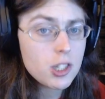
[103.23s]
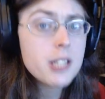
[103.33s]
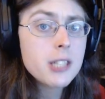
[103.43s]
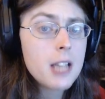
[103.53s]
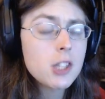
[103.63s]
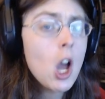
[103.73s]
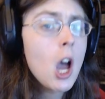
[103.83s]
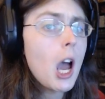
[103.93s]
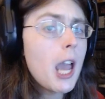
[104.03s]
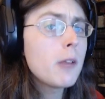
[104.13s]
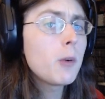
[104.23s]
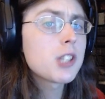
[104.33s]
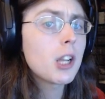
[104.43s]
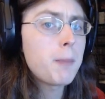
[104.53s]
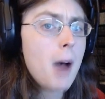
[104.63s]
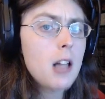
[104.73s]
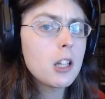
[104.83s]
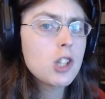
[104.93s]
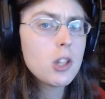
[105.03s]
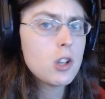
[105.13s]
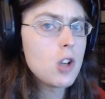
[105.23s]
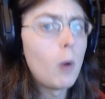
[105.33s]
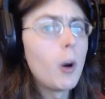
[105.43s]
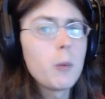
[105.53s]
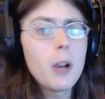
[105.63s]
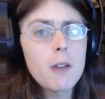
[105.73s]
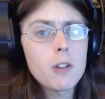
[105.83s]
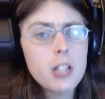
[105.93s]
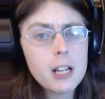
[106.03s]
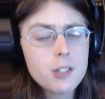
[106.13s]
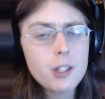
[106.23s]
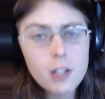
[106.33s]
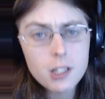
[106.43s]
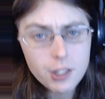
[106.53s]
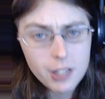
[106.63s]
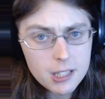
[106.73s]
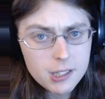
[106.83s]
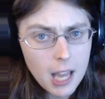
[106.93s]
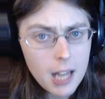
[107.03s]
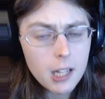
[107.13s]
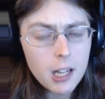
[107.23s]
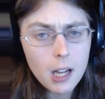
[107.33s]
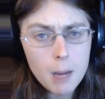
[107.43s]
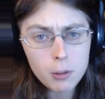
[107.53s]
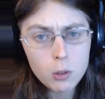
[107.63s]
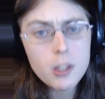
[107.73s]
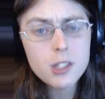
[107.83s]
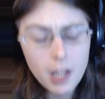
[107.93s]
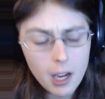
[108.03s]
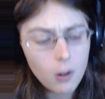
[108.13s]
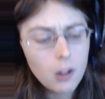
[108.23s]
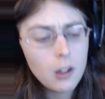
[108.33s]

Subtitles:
He says, it was an apology that no one would ever take seriously, he said in a couple tweets ago.